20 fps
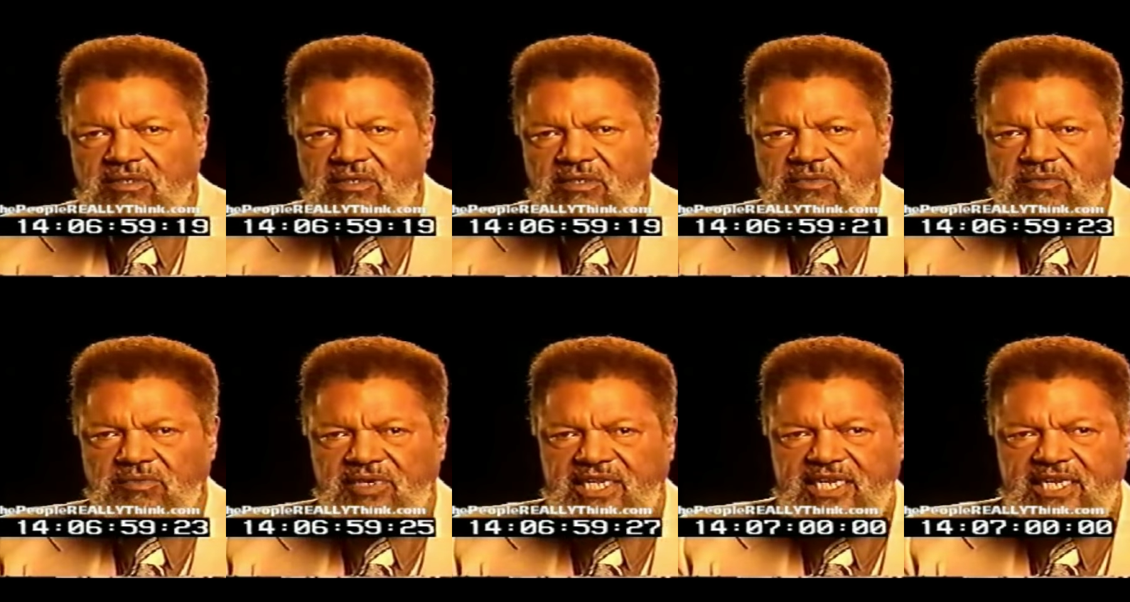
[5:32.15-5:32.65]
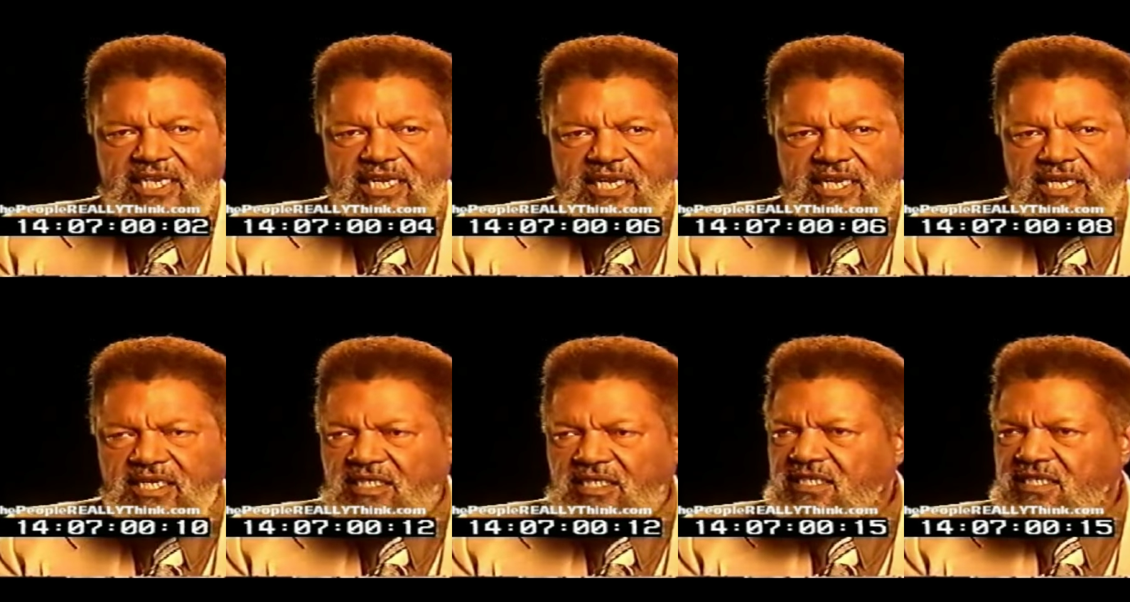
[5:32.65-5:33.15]

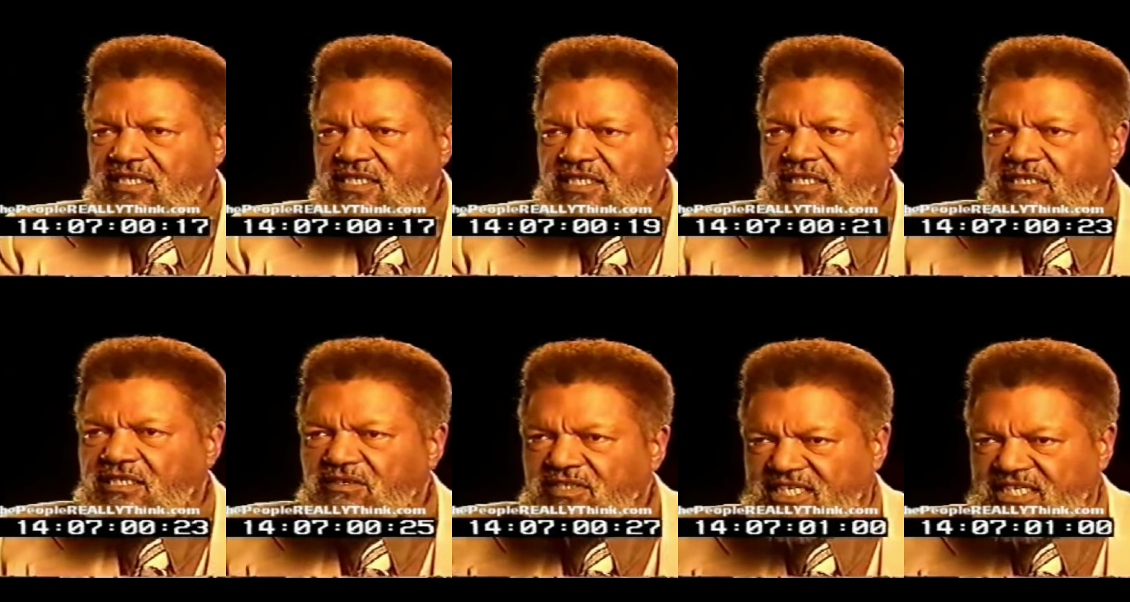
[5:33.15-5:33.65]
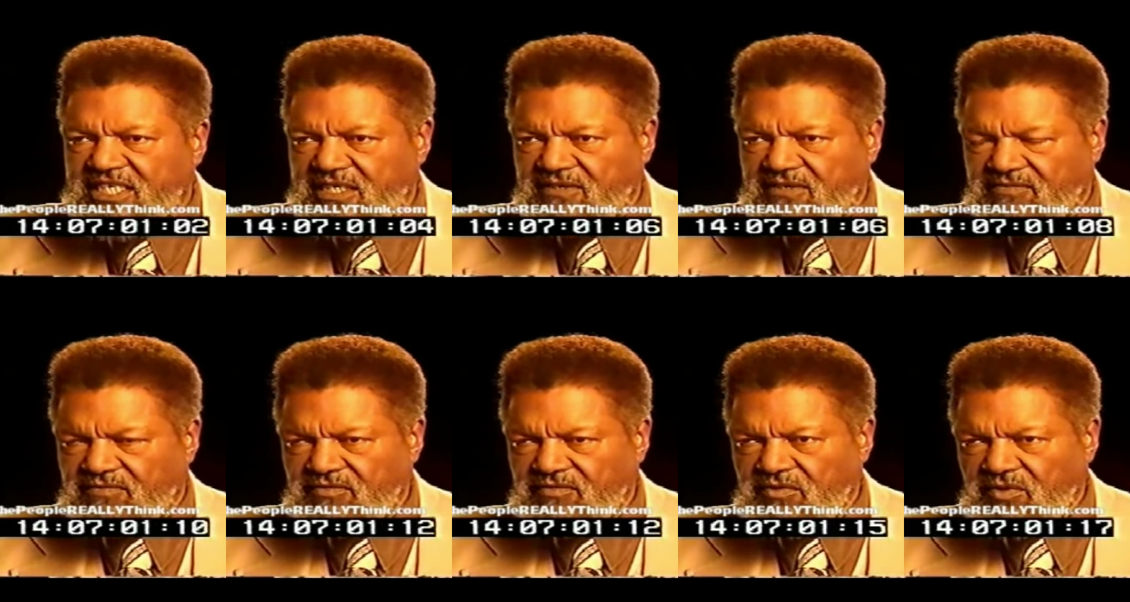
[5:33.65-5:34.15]
really
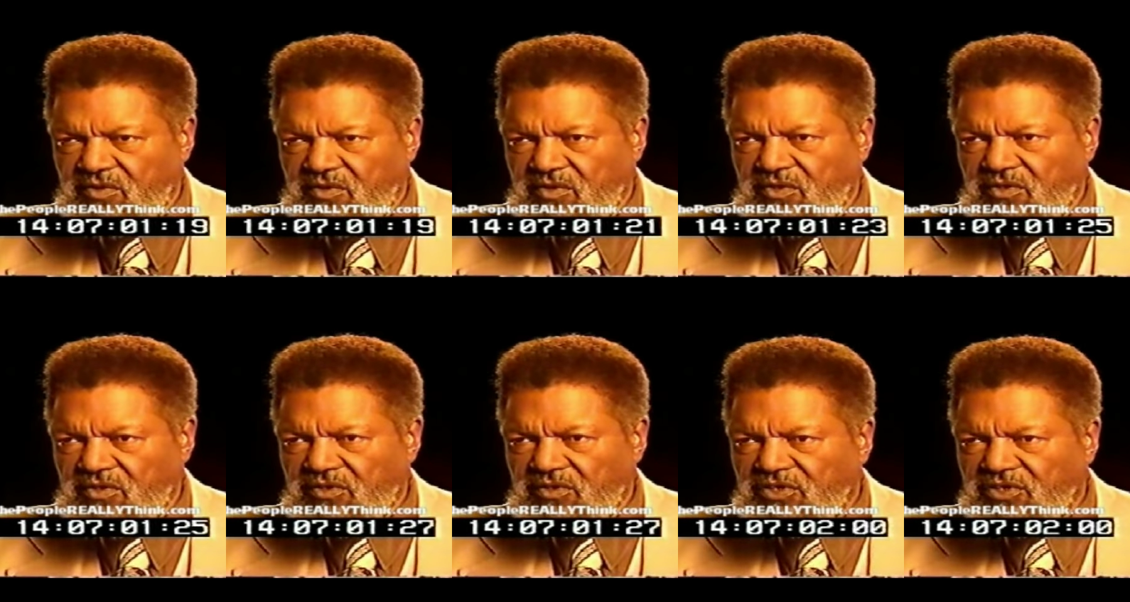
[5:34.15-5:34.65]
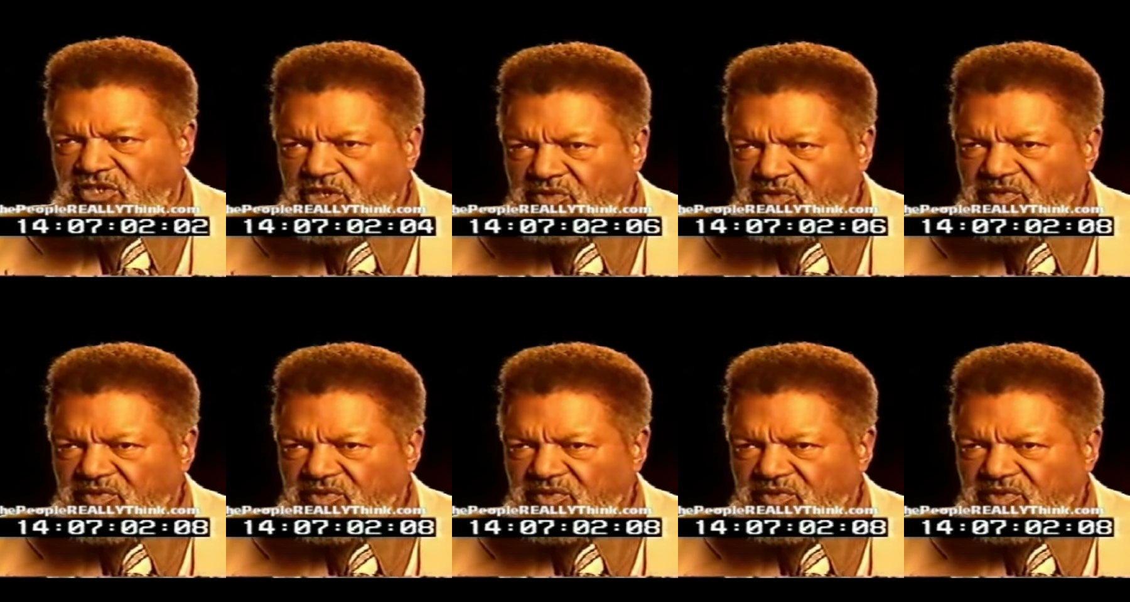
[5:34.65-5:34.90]
conducive to